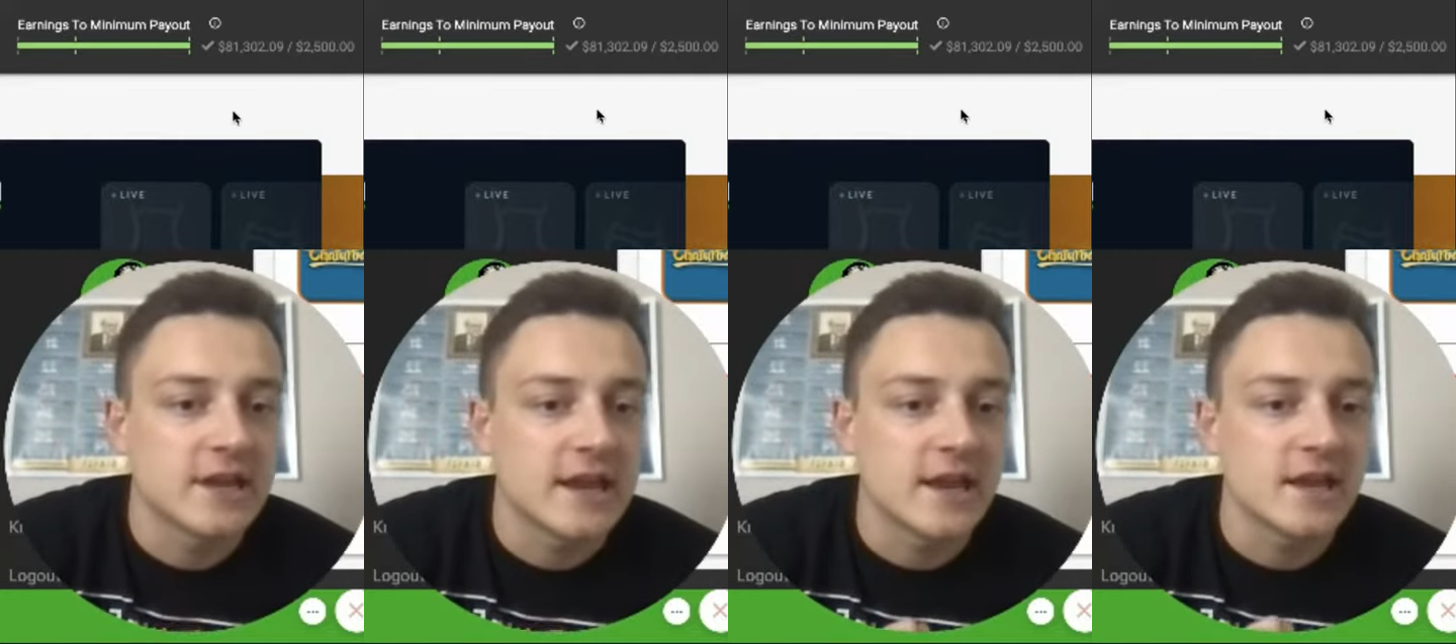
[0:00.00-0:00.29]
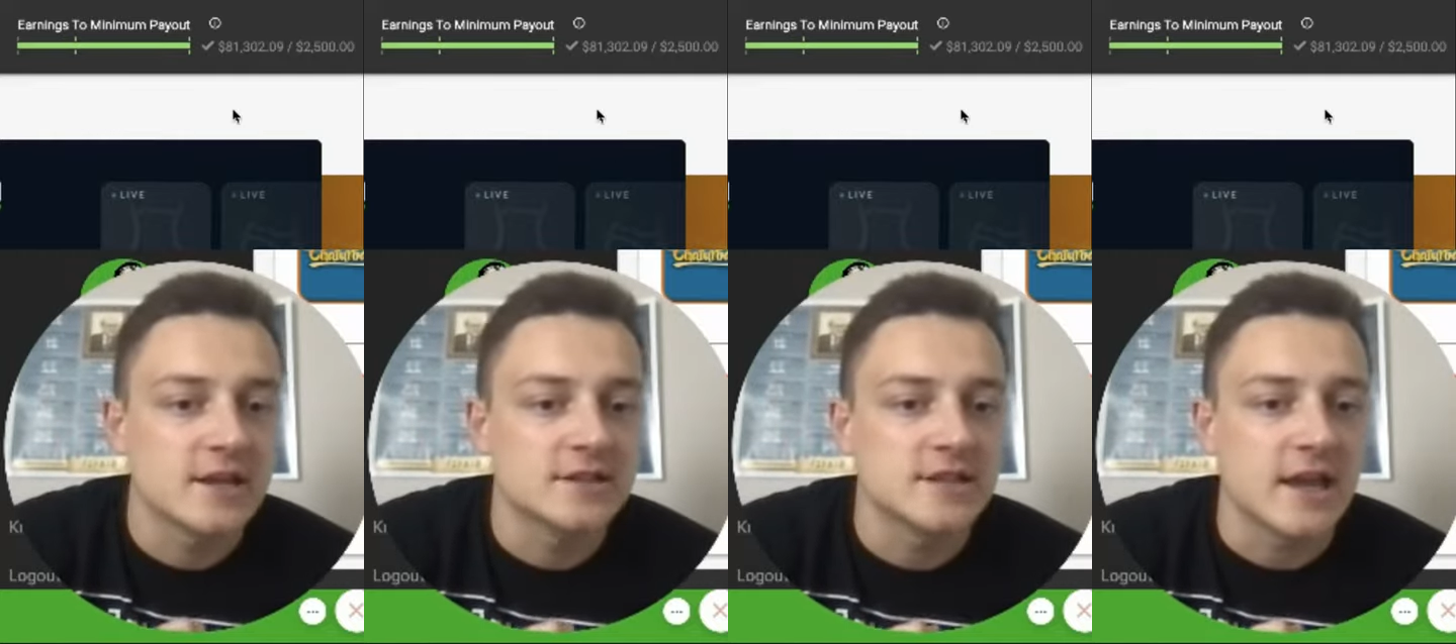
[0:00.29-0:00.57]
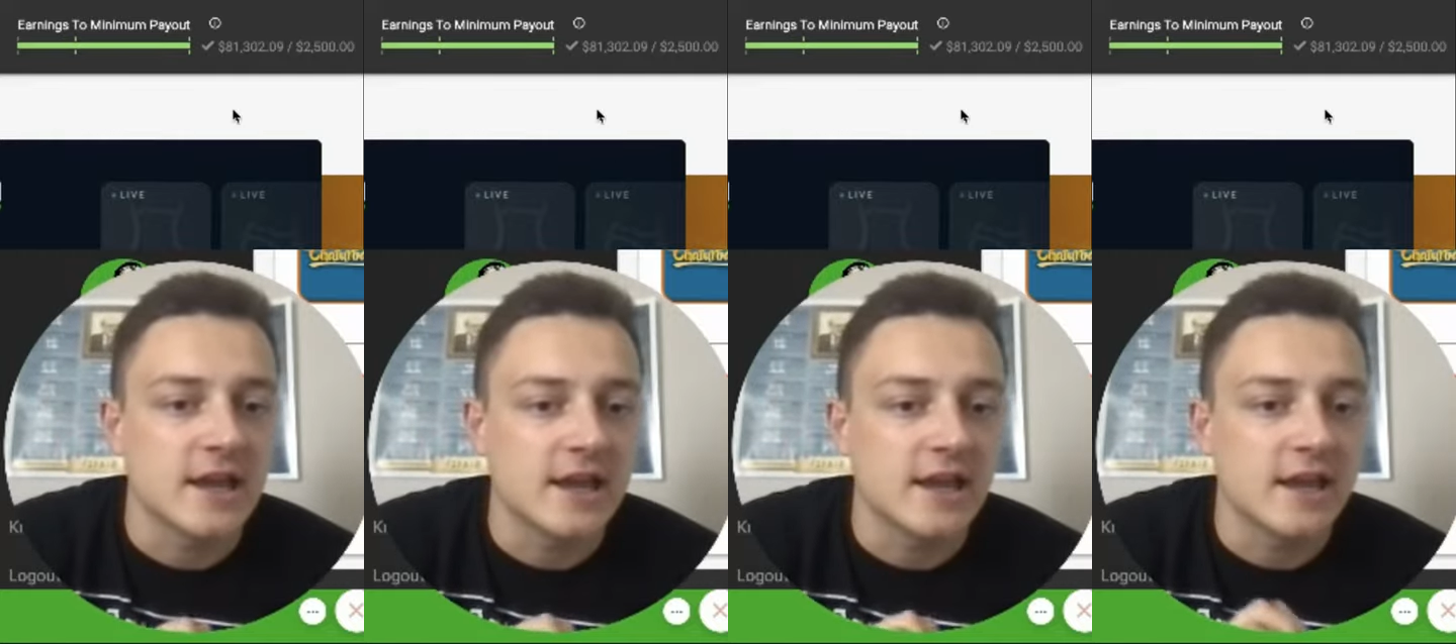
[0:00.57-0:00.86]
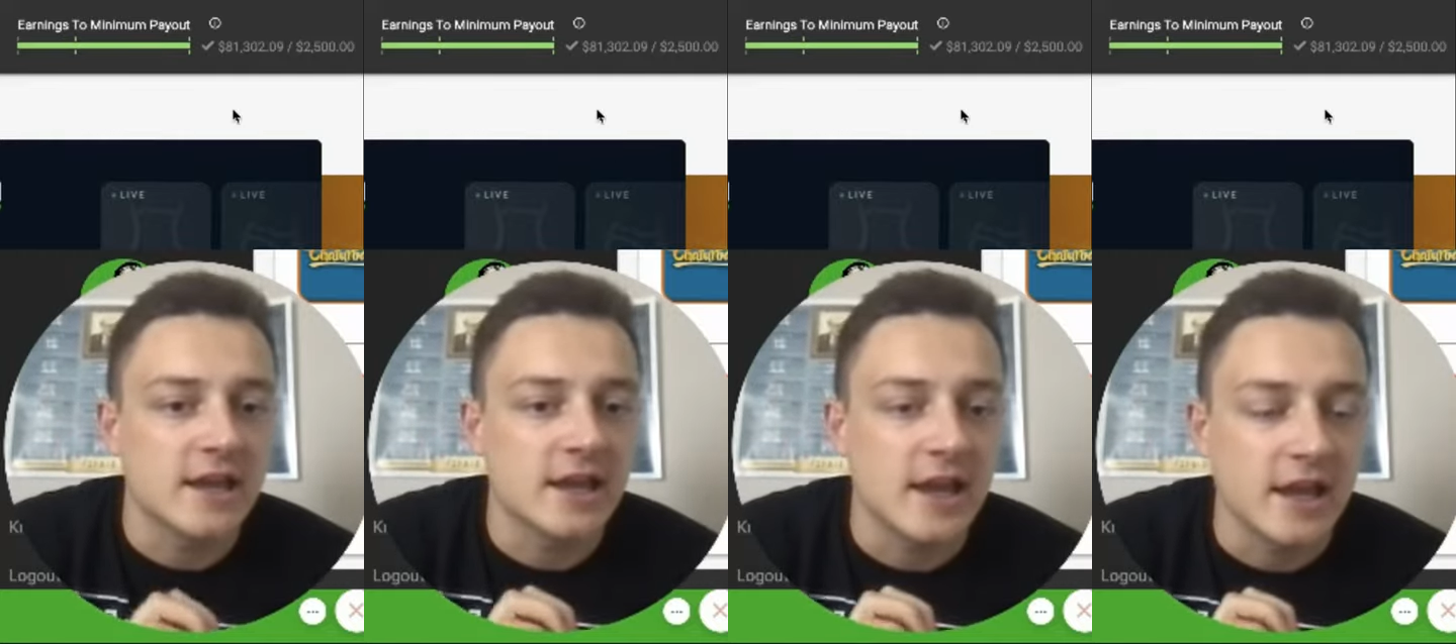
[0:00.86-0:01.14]
days,
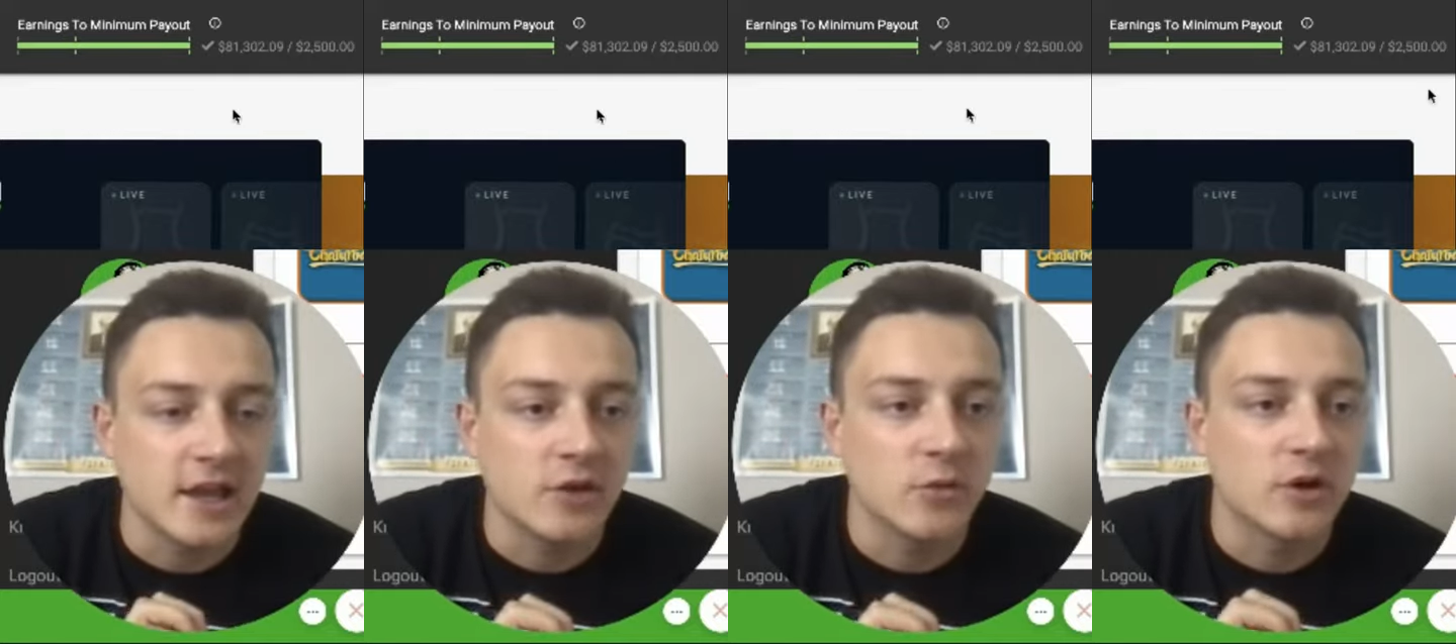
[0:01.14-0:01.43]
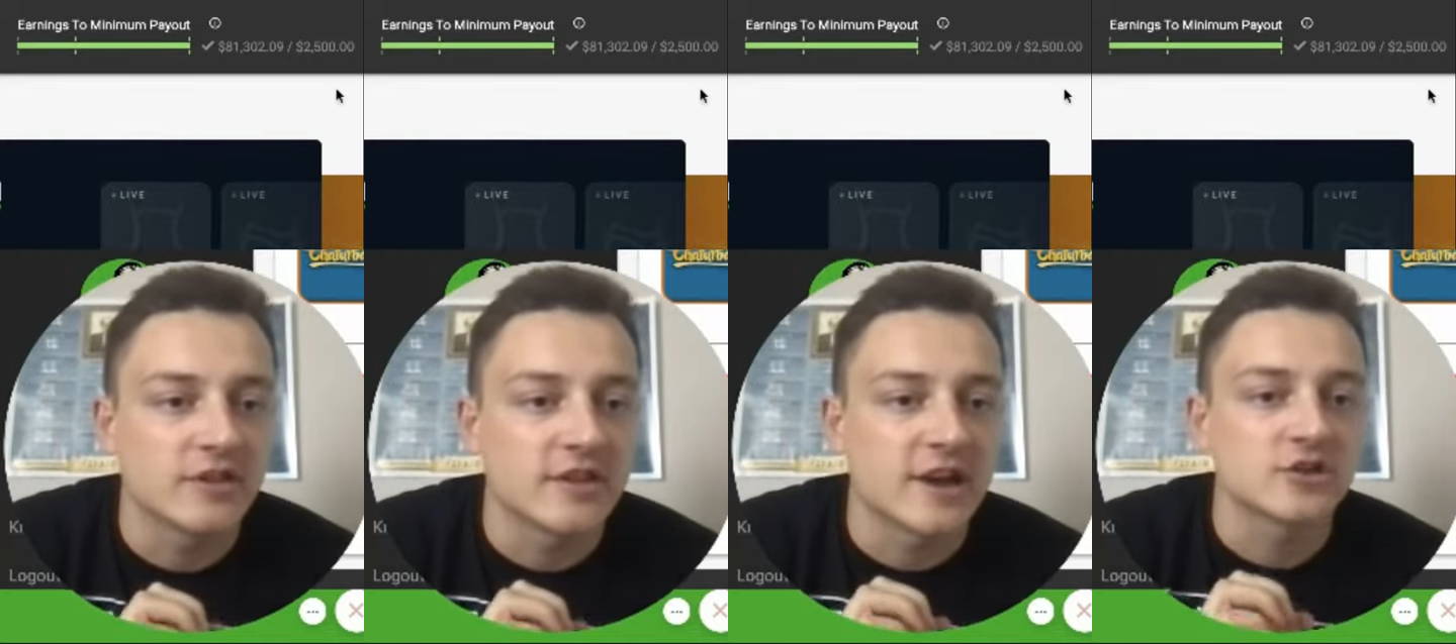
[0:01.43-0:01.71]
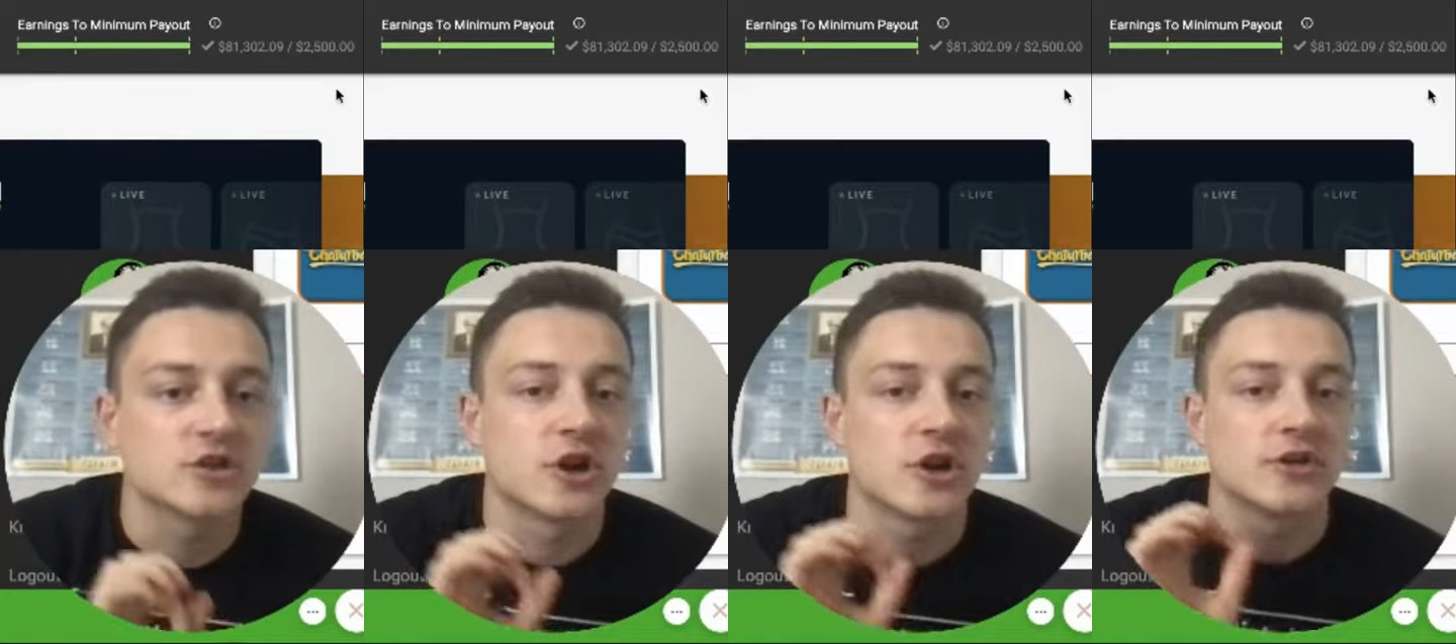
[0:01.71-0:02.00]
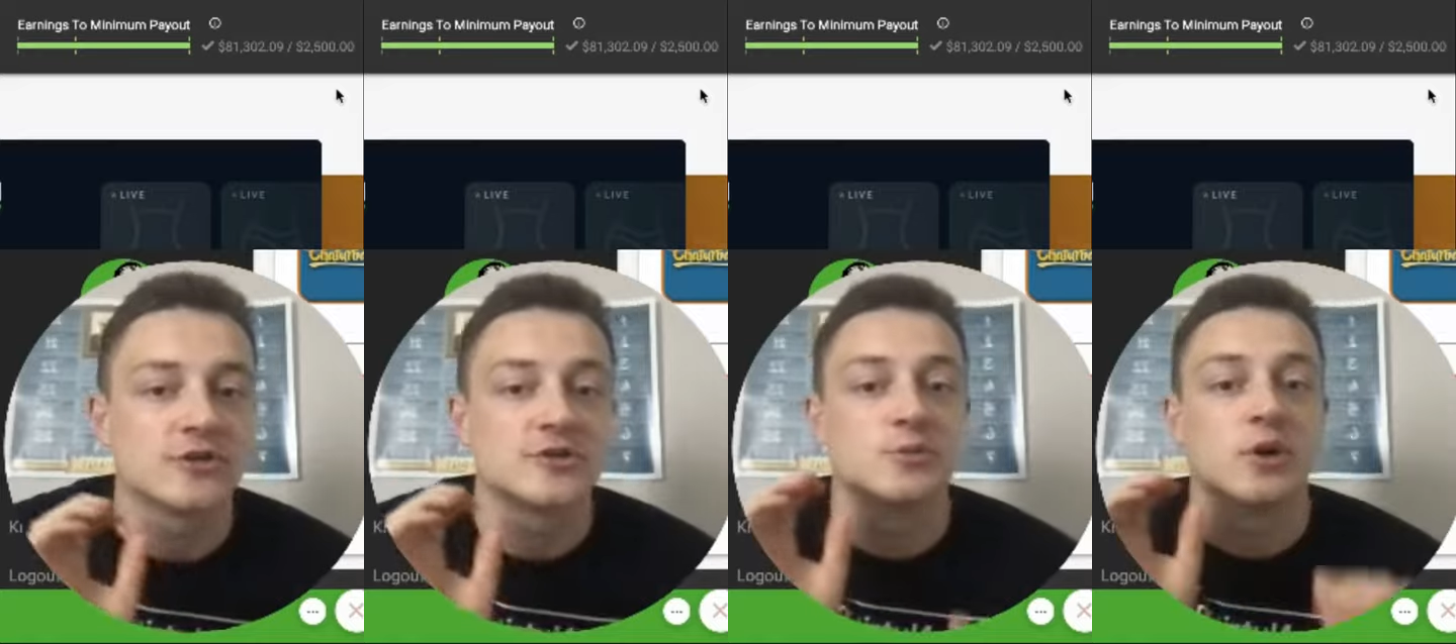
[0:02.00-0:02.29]
$81,000.